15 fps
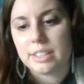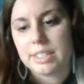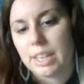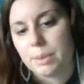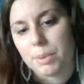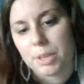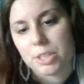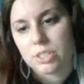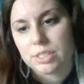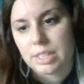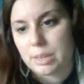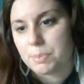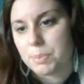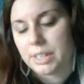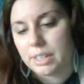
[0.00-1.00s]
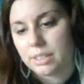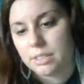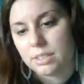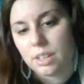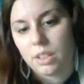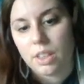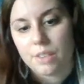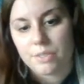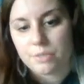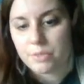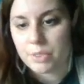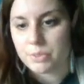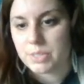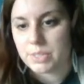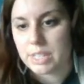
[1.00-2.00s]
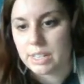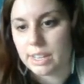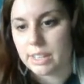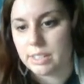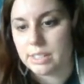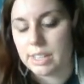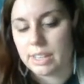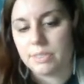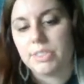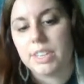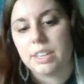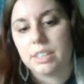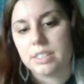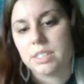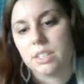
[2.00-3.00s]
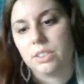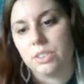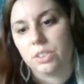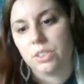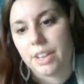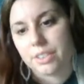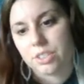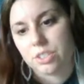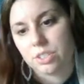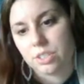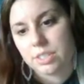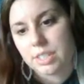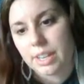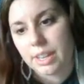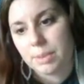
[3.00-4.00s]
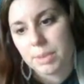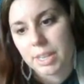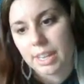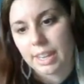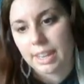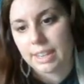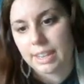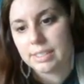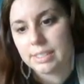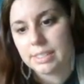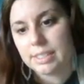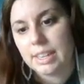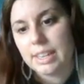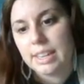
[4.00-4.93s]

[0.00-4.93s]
a time, I just keep it at 11:59 to give the kids a little extra time in case.